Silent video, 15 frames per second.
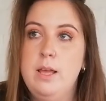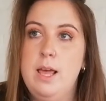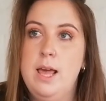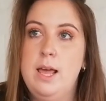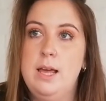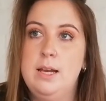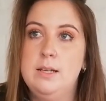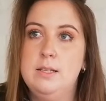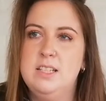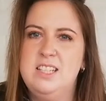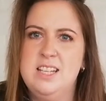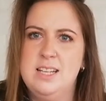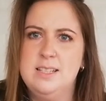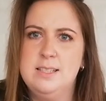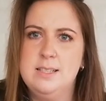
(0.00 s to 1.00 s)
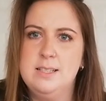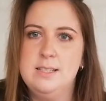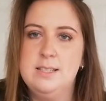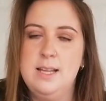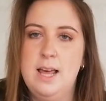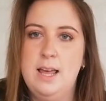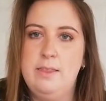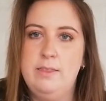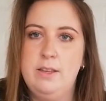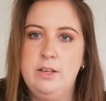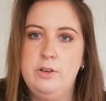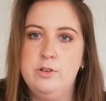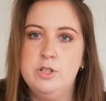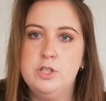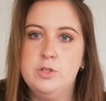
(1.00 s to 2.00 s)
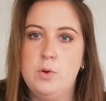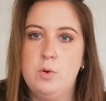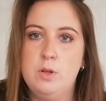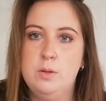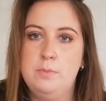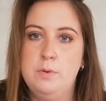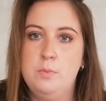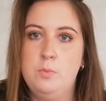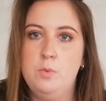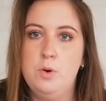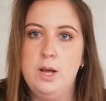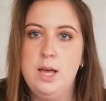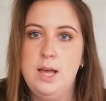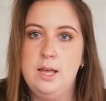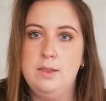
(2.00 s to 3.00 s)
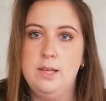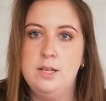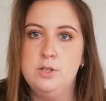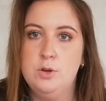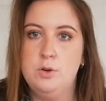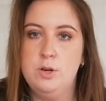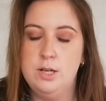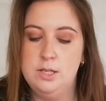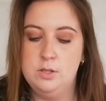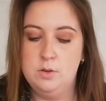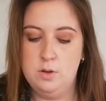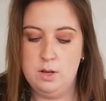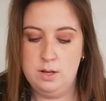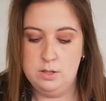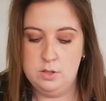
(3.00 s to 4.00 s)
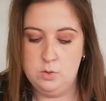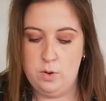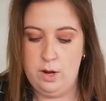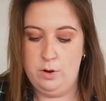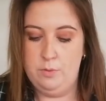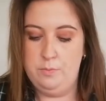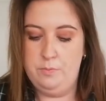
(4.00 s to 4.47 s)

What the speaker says: and discs, and then you just soak them in water and they turn into soil.